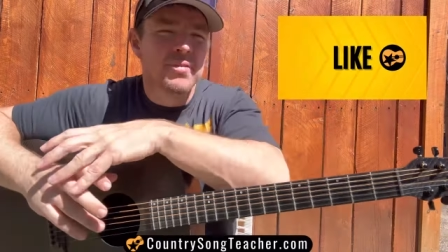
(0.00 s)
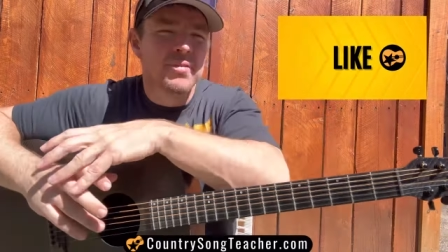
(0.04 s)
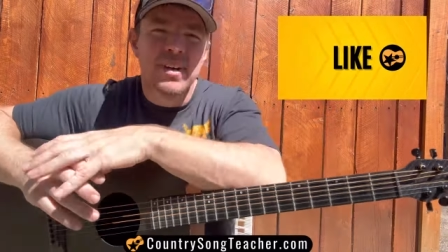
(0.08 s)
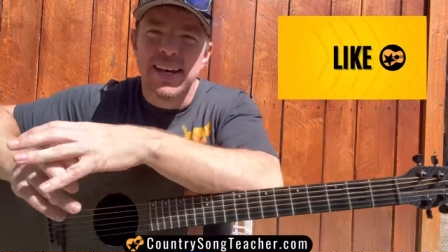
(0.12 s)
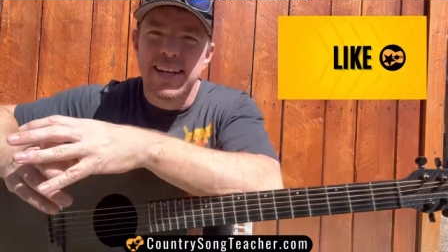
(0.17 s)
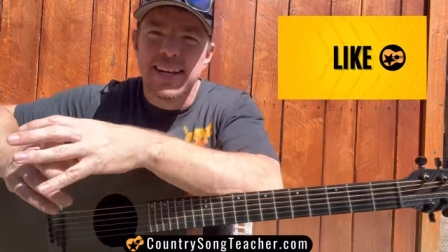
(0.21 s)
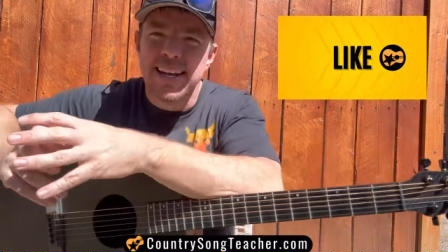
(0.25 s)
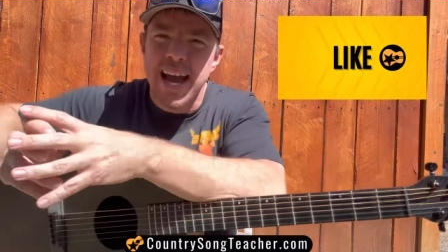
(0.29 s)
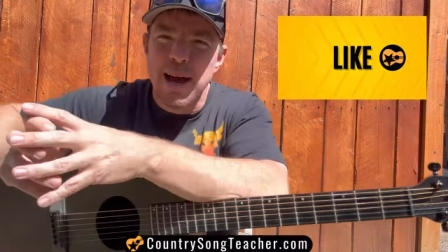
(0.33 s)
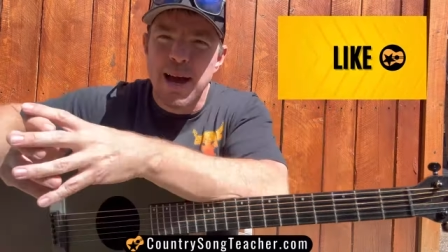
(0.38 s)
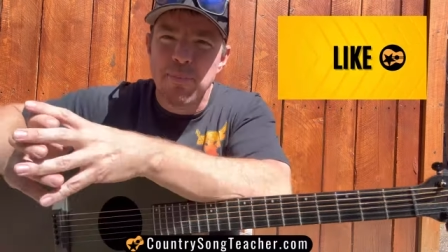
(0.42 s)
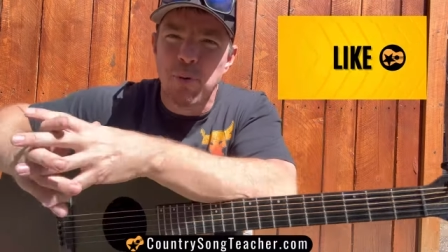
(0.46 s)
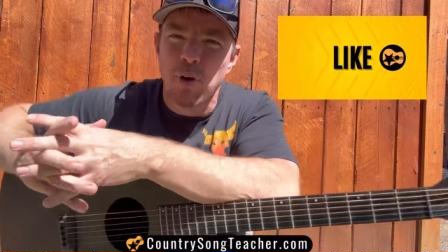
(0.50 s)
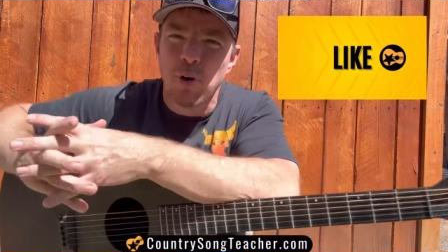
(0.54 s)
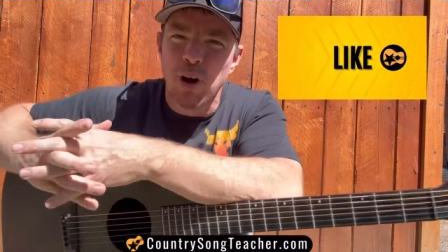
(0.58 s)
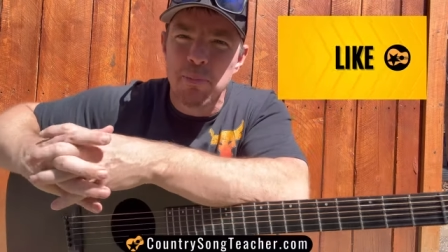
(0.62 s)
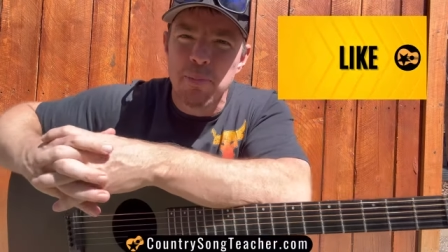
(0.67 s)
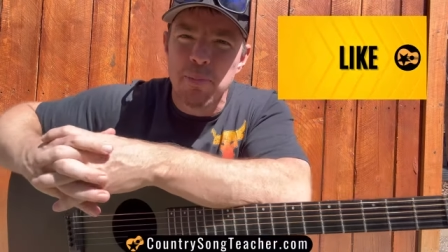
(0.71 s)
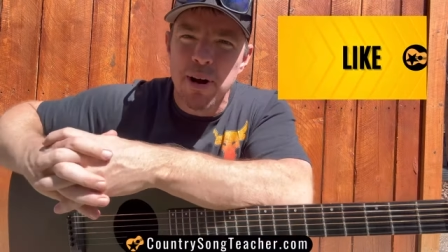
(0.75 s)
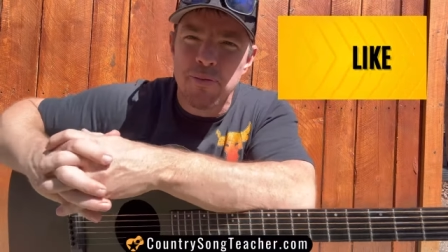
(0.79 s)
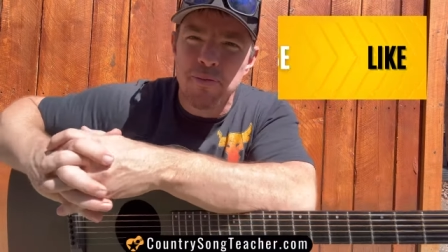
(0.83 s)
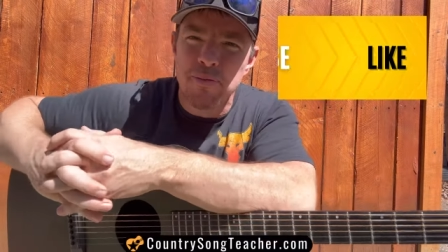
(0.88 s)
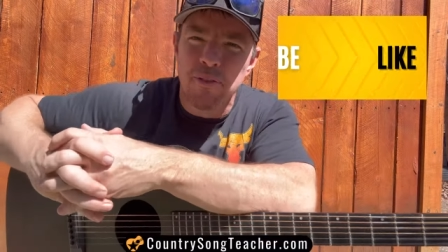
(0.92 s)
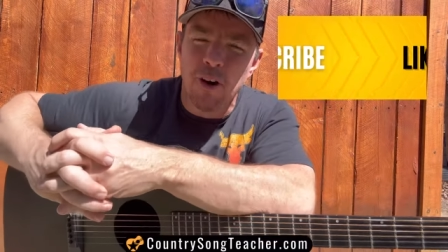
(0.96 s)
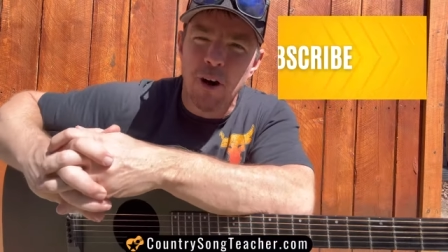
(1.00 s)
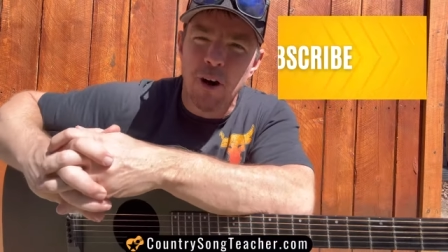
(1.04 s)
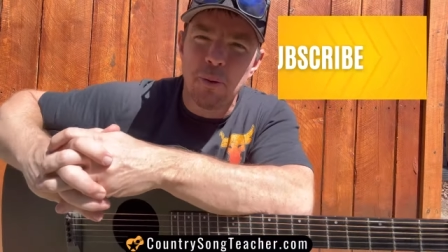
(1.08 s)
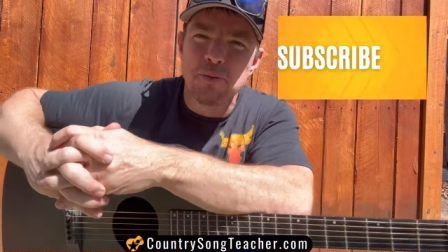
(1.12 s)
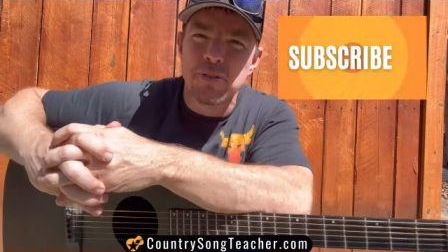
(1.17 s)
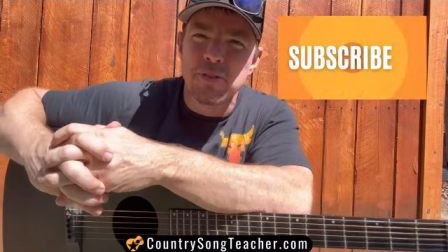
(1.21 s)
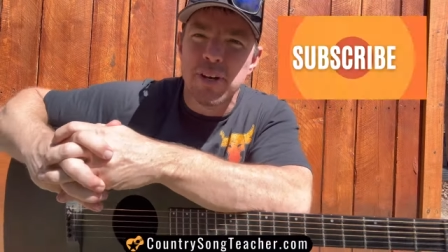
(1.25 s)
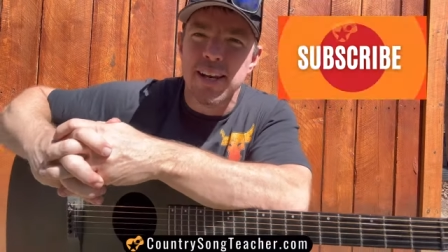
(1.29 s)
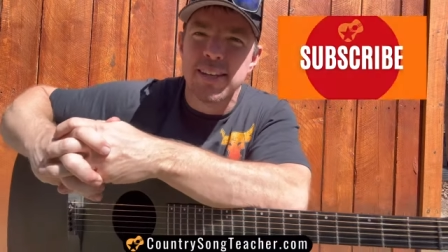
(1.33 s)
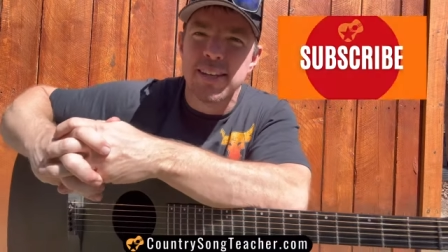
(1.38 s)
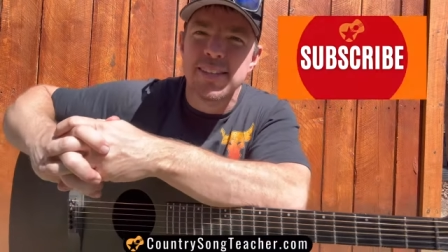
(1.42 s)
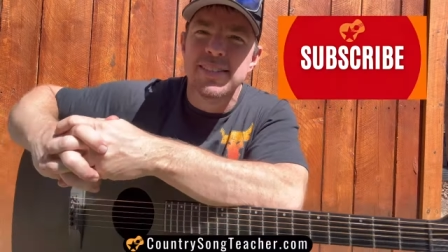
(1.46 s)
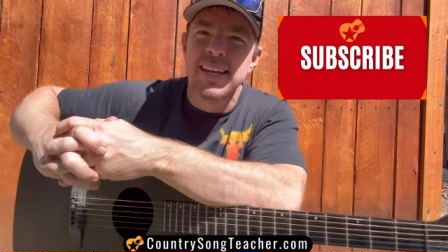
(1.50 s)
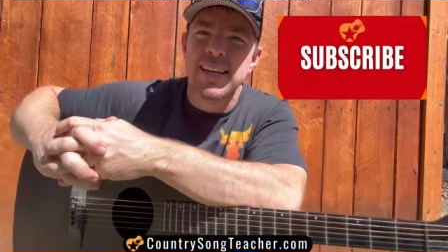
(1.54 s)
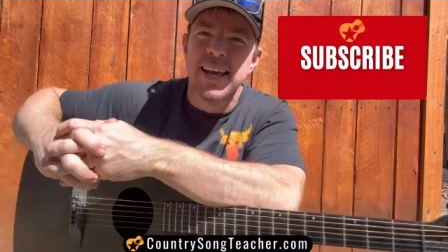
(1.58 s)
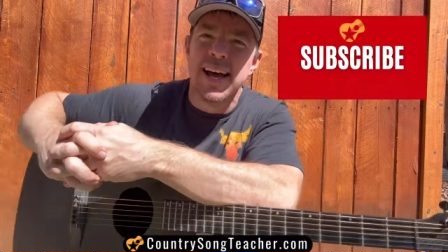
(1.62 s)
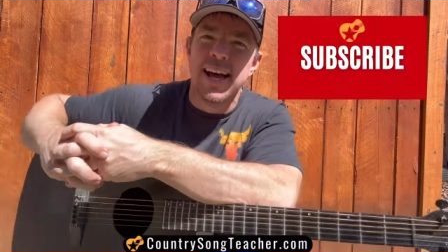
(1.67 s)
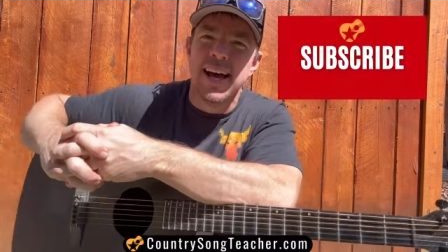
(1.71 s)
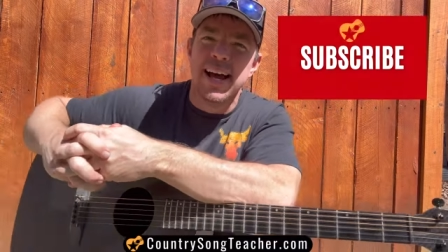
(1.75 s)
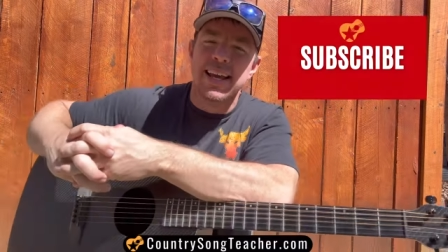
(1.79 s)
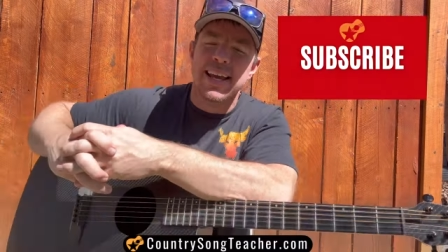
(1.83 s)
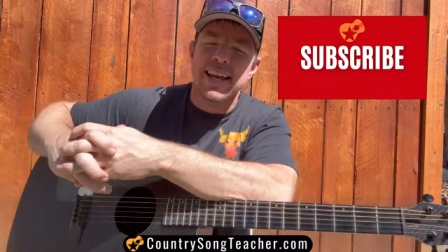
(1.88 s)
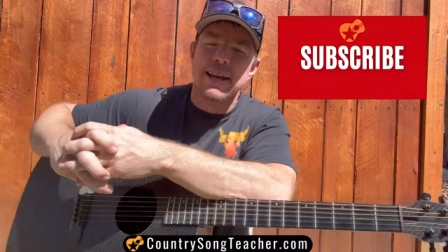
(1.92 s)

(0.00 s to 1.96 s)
And the guy pulled up my farm, so I had to say hi to